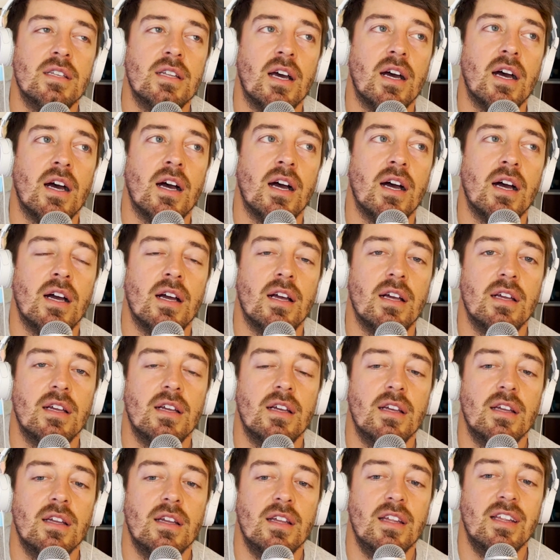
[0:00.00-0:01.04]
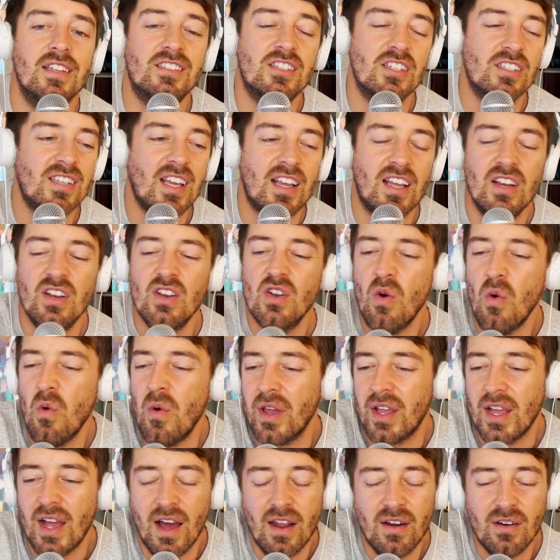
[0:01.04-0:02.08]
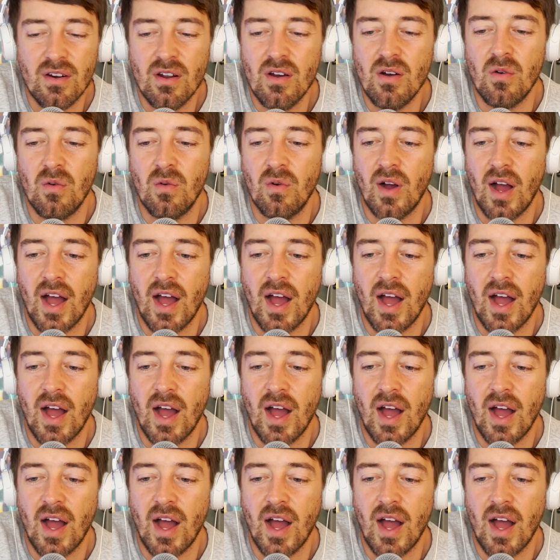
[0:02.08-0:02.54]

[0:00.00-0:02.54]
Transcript: uh, it's just like annoying. I don't know.